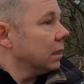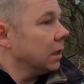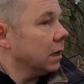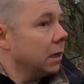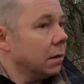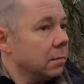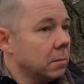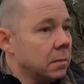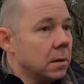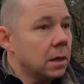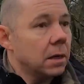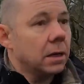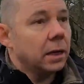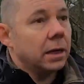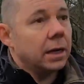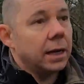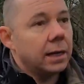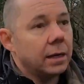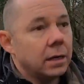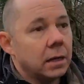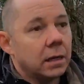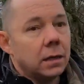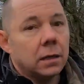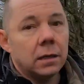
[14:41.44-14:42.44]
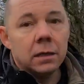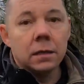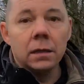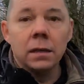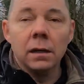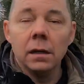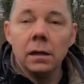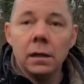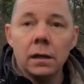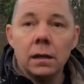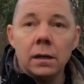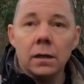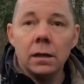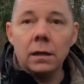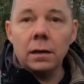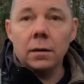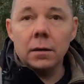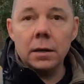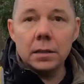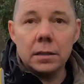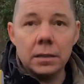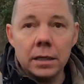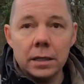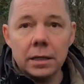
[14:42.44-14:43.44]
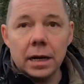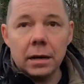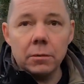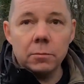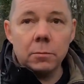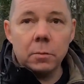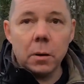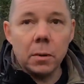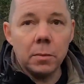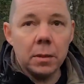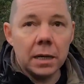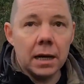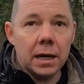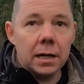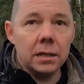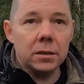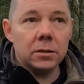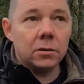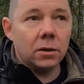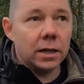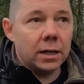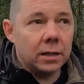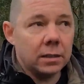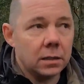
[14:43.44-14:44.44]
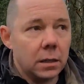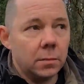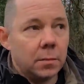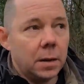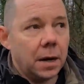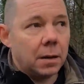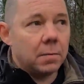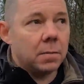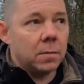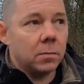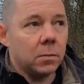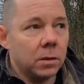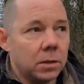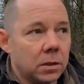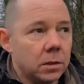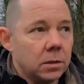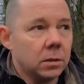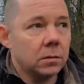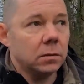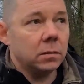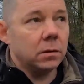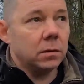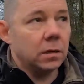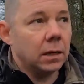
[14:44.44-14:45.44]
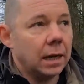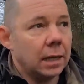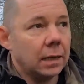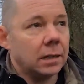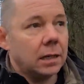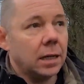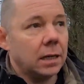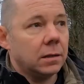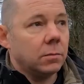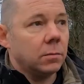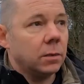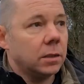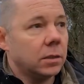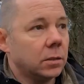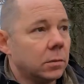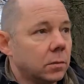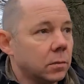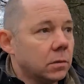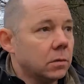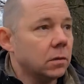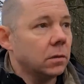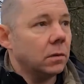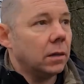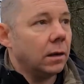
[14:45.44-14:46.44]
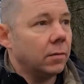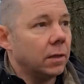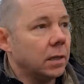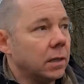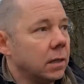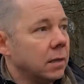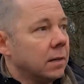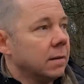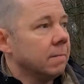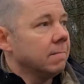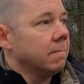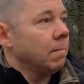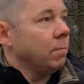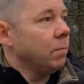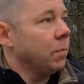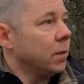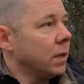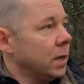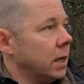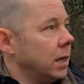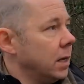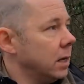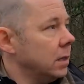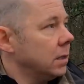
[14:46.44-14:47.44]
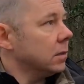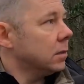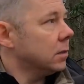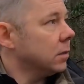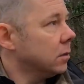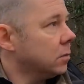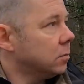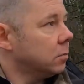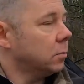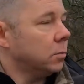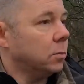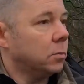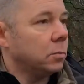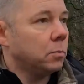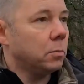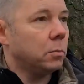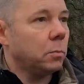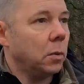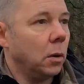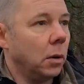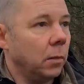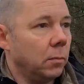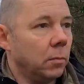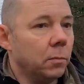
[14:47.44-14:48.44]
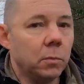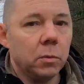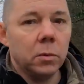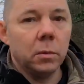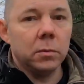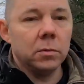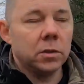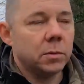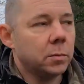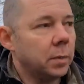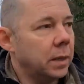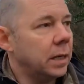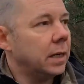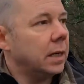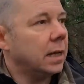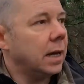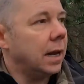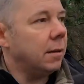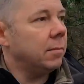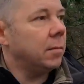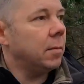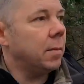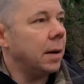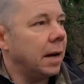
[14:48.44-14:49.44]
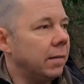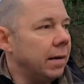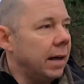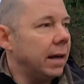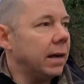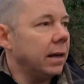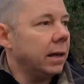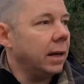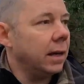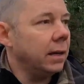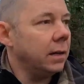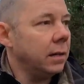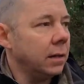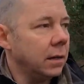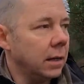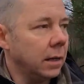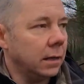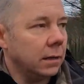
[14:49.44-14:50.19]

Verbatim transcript: Um, and then coming to Edale, popping out straight into the pub, which is the Nag's Head, which is lovely. Yeah, just spin the camera back around again.